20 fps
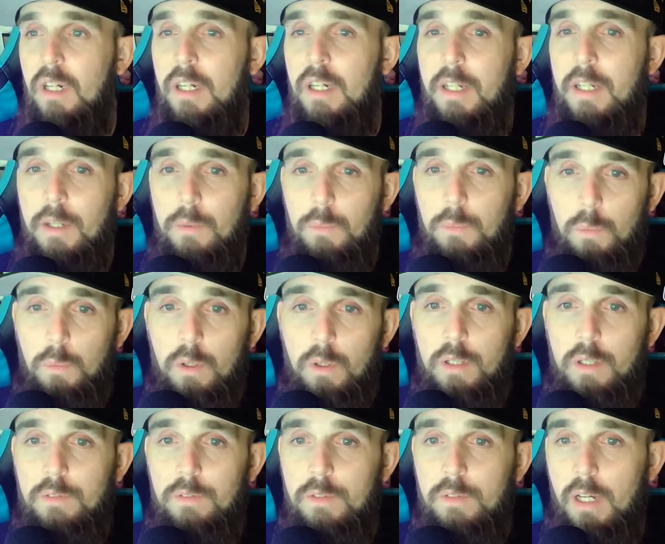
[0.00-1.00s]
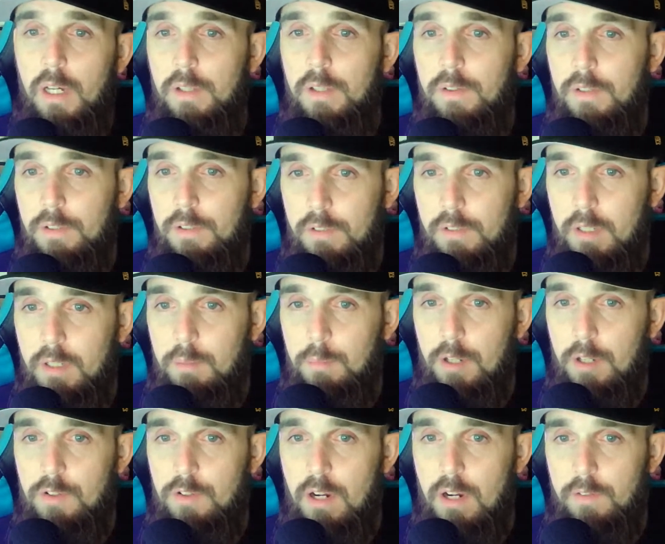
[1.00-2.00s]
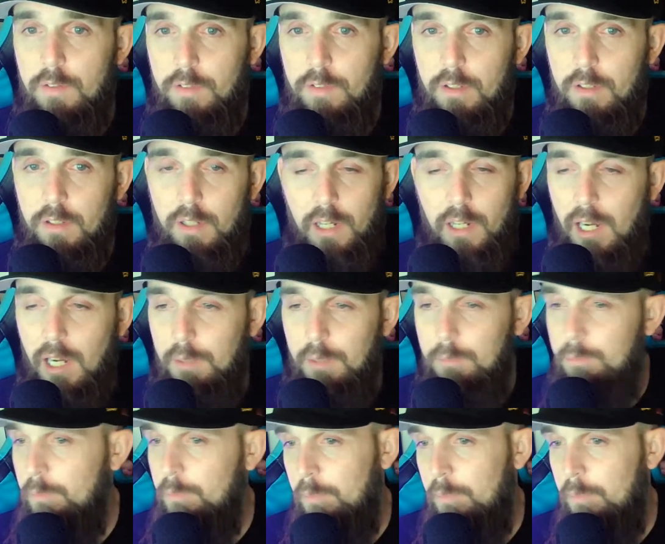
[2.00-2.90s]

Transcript: tight end 1 on the team I drafted. I